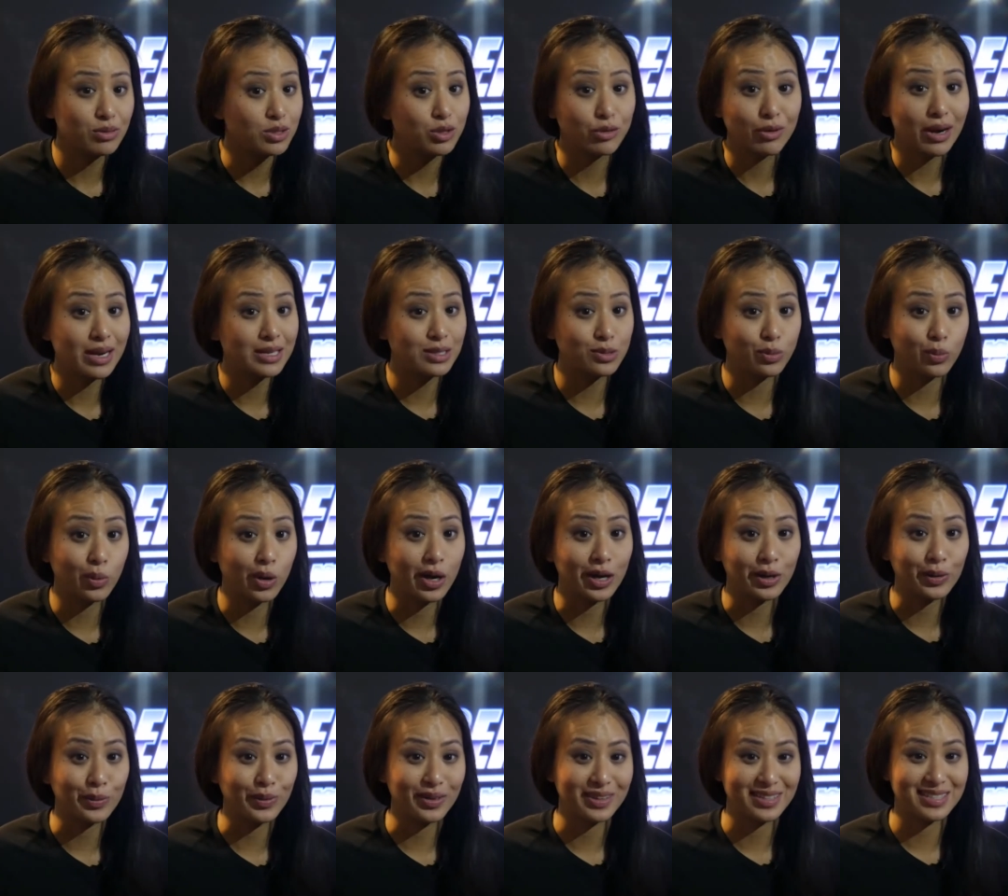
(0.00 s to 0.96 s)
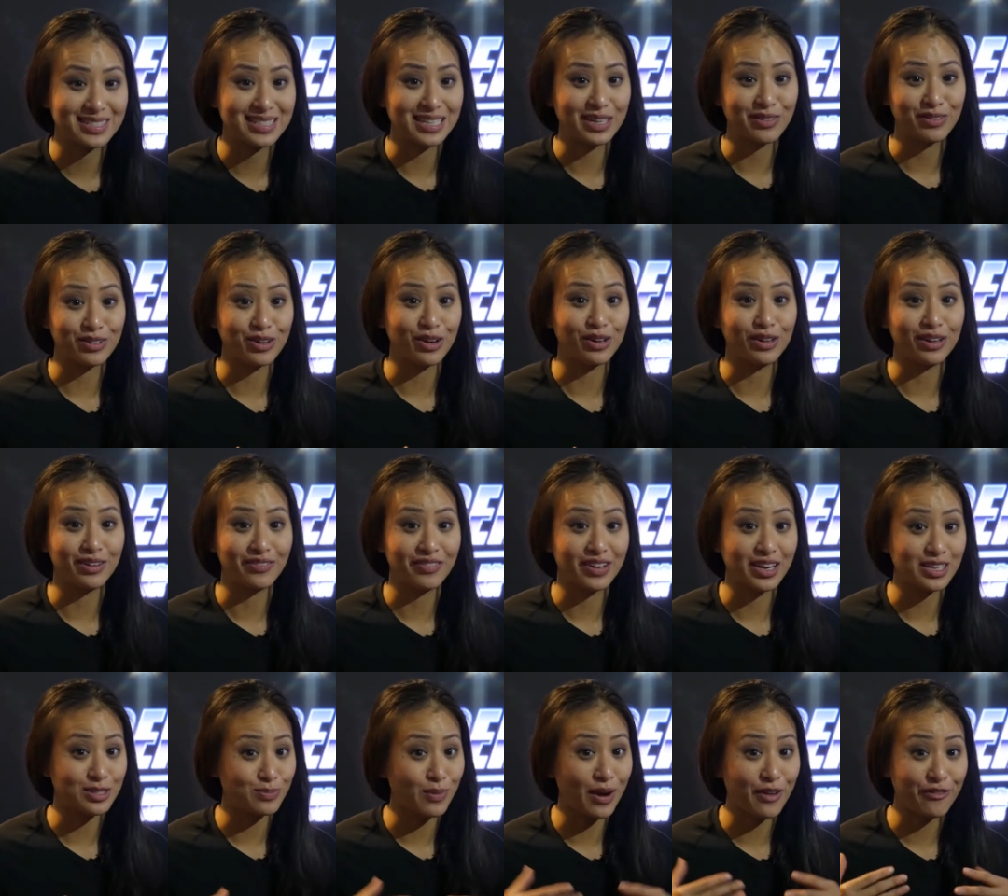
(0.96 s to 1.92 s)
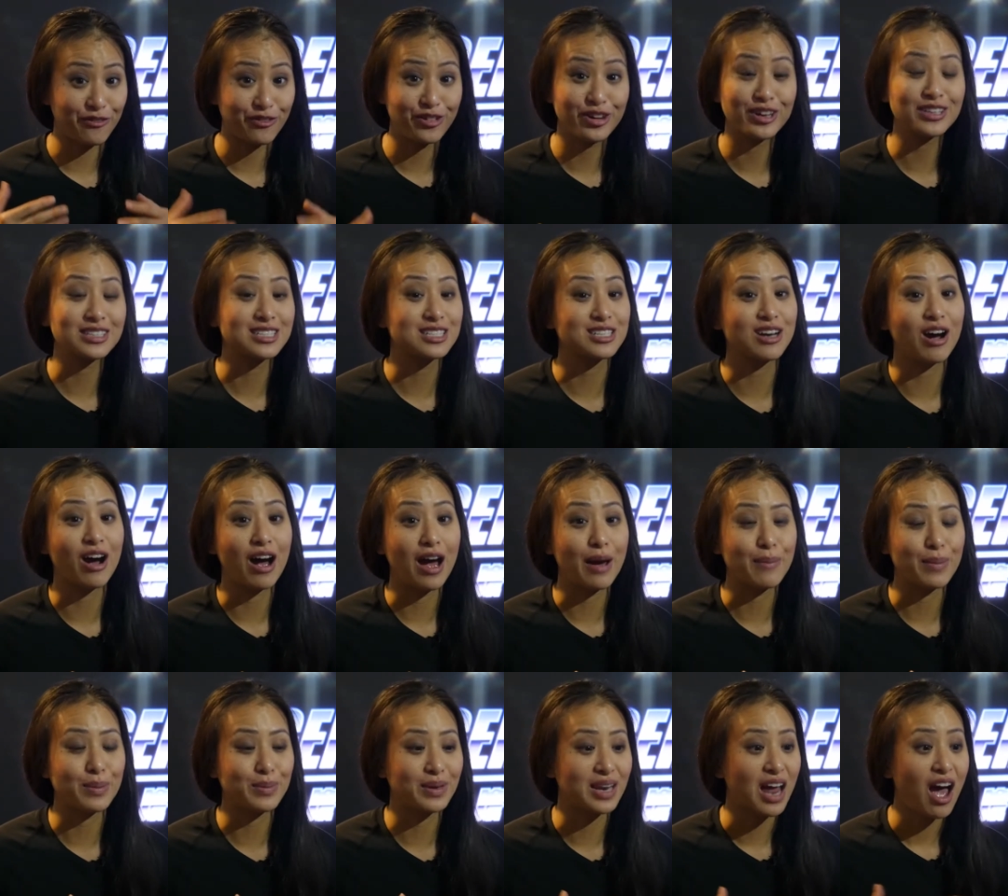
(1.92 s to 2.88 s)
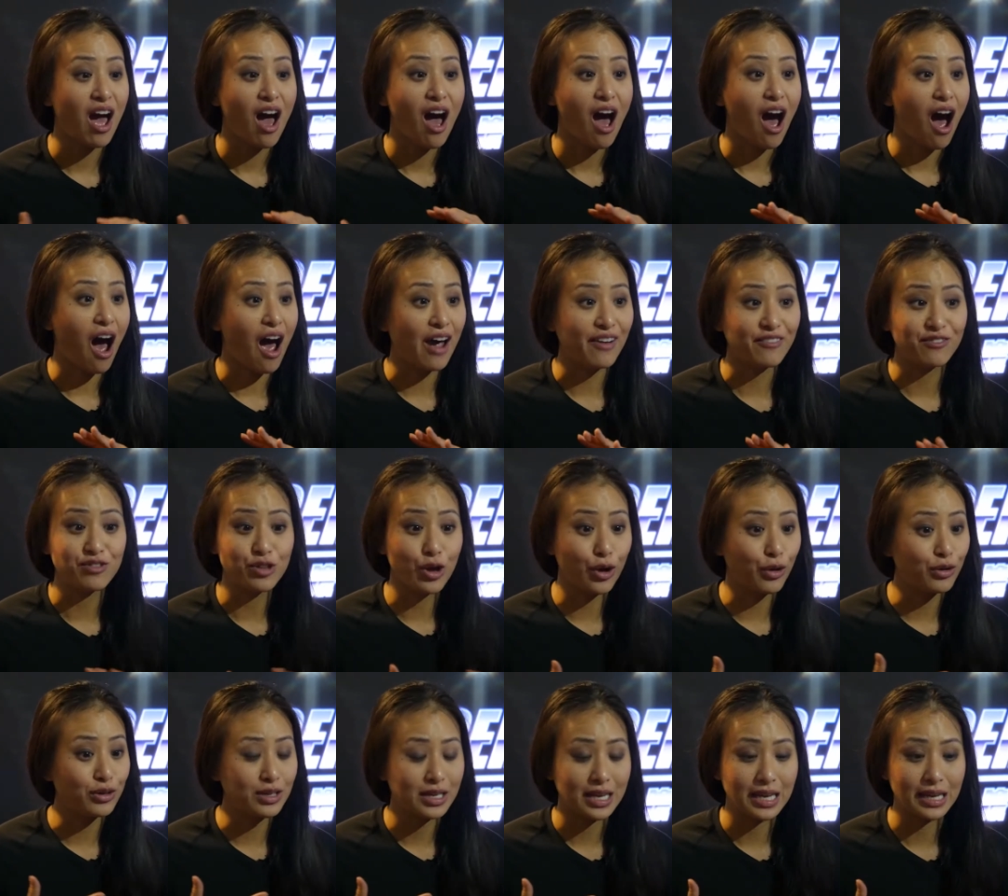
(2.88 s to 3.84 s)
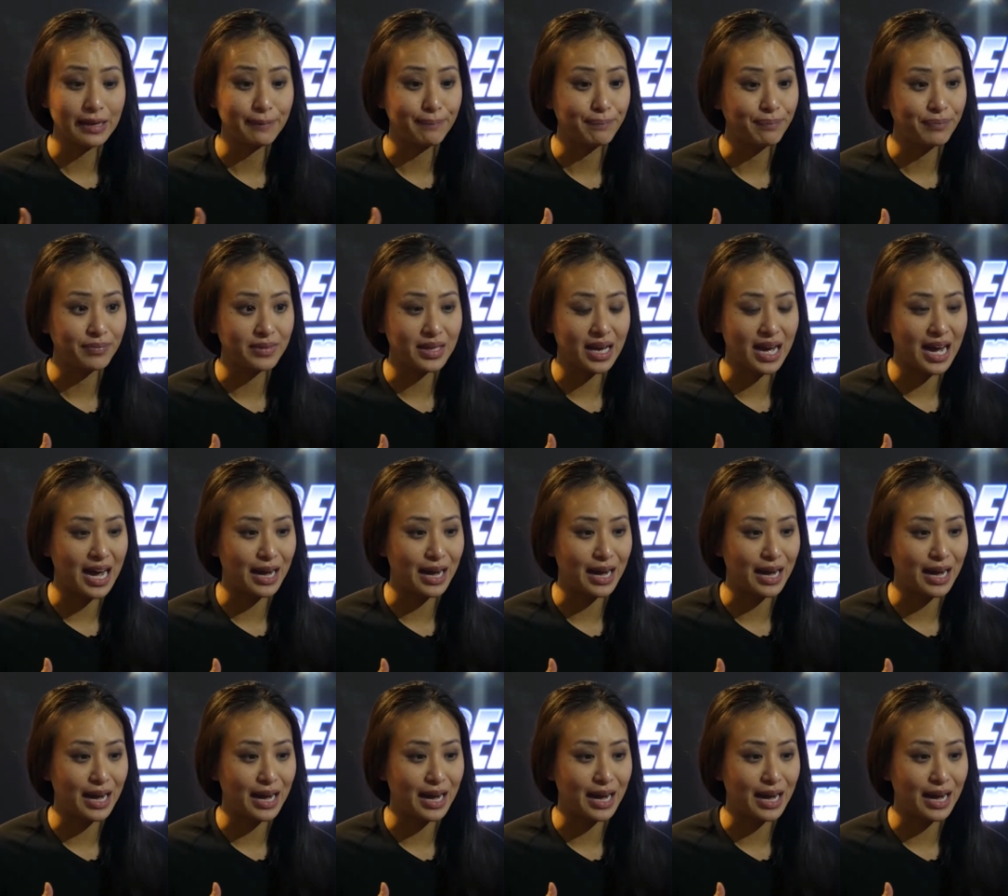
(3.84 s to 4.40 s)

was great to work with Steven Oliver. It's my first time. I mean, I've known him